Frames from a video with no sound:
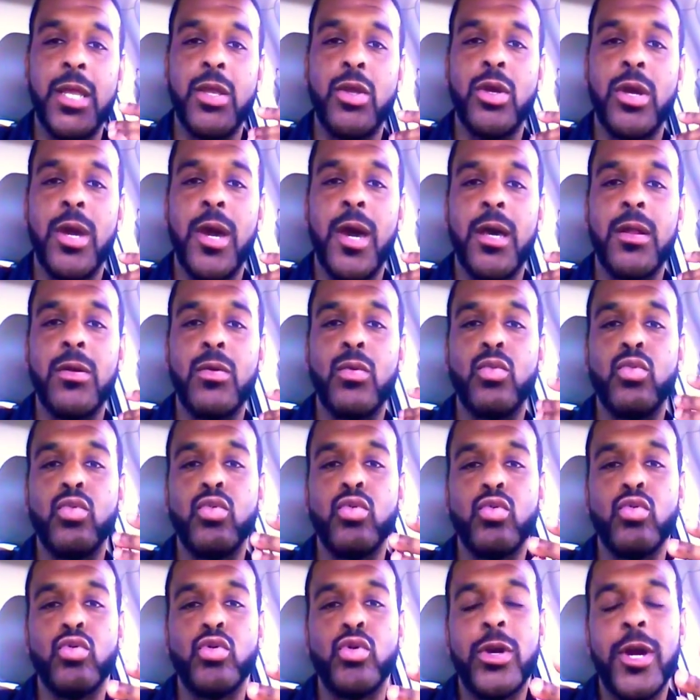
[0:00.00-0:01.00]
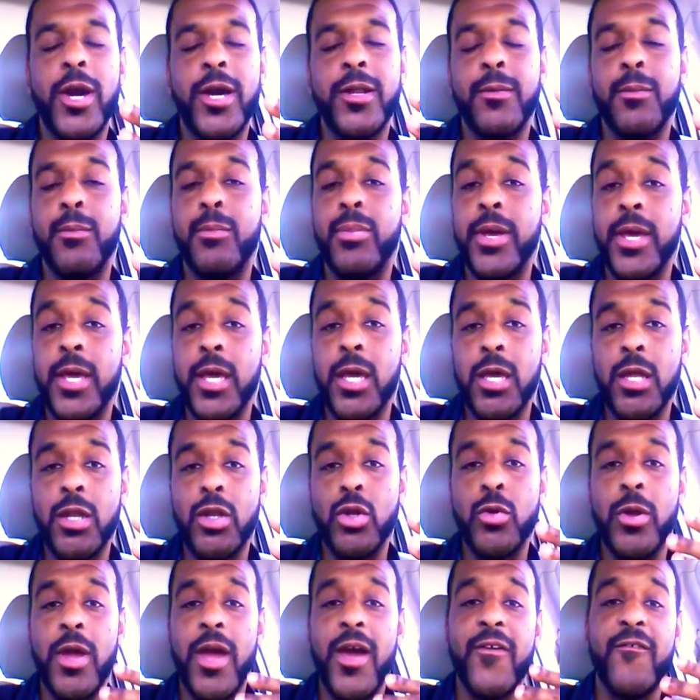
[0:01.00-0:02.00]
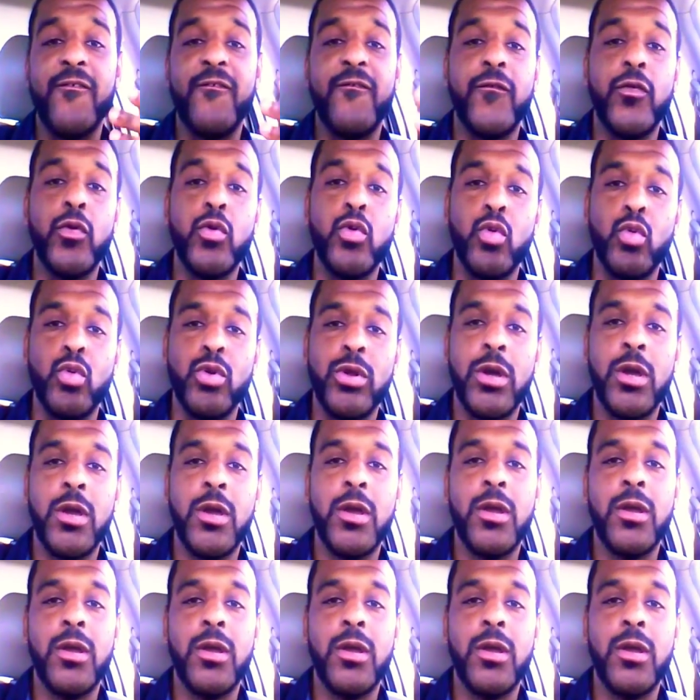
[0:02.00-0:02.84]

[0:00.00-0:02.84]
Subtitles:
you got a bed, you have food.